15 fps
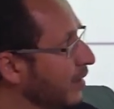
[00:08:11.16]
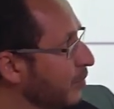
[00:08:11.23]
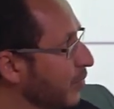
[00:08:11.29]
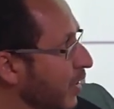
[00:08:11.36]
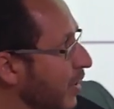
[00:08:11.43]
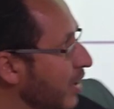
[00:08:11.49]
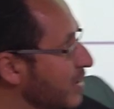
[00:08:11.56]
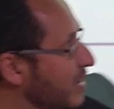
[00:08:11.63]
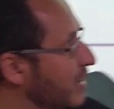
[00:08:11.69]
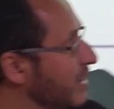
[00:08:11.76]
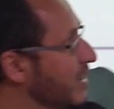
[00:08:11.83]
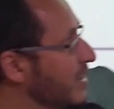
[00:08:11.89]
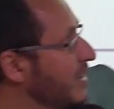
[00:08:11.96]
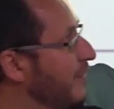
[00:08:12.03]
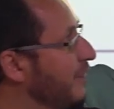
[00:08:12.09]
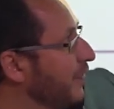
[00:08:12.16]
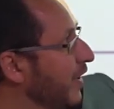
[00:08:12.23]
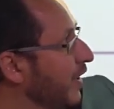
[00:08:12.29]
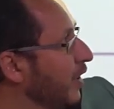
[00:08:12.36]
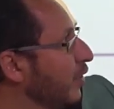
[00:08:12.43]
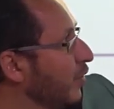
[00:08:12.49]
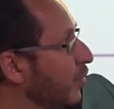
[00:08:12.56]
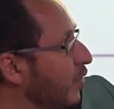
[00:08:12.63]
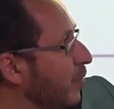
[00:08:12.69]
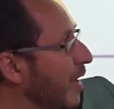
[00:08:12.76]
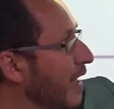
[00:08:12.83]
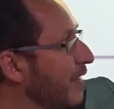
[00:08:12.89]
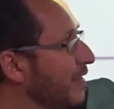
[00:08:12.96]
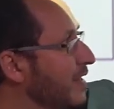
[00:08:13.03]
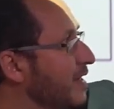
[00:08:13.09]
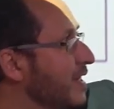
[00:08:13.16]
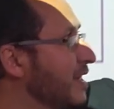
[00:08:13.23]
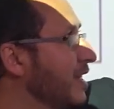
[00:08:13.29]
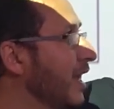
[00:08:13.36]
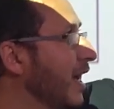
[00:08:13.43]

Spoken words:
because this is the phenyl group and this is the